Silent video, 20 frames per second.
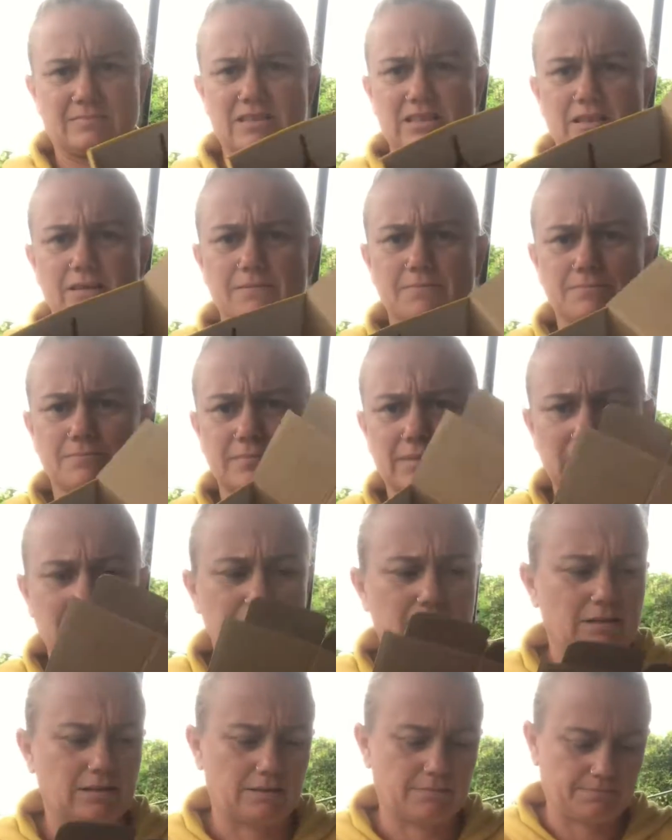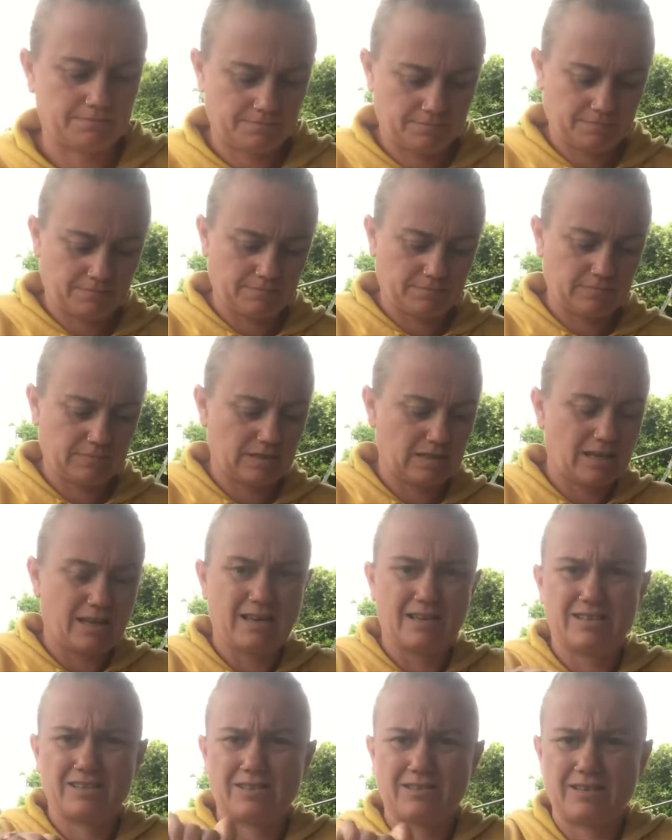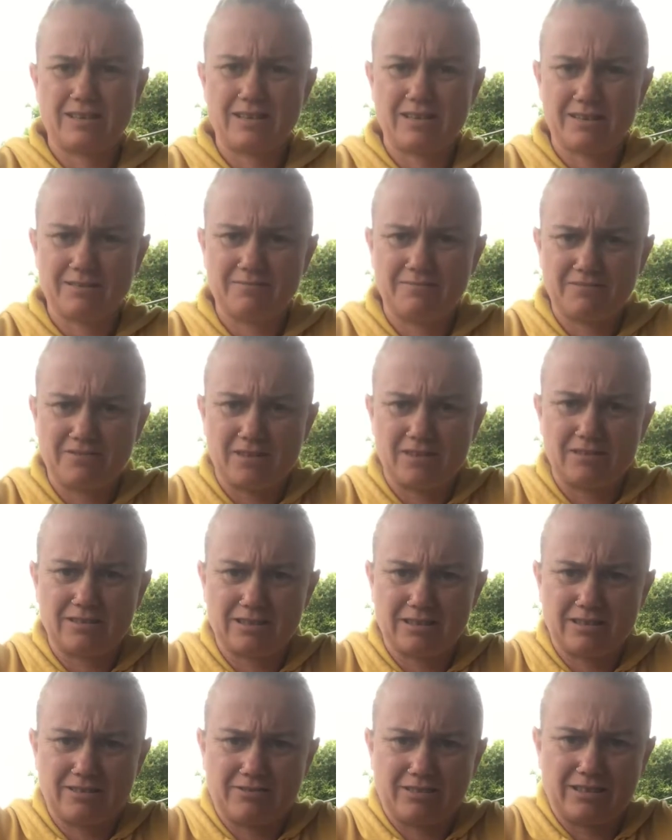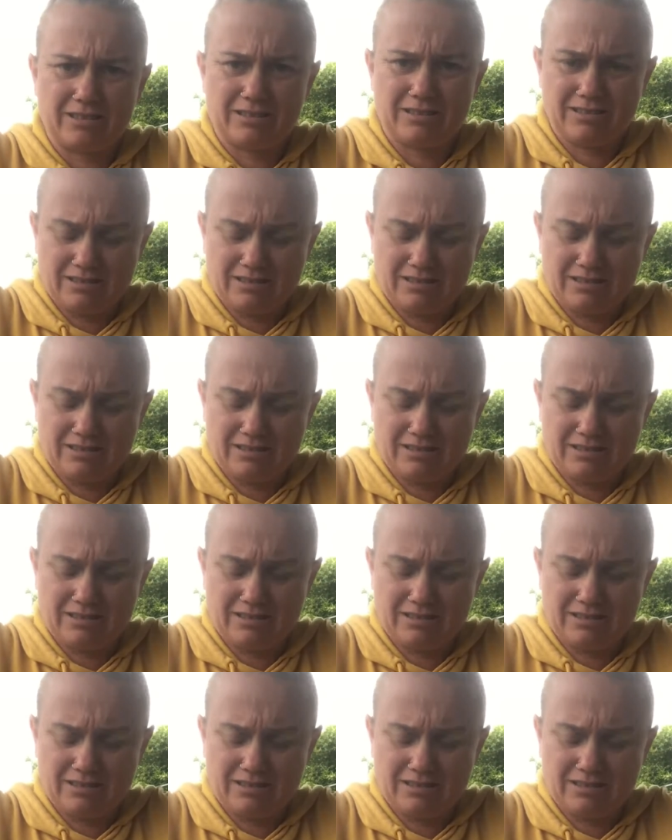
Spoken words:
See, and look at that. So again, fold it over.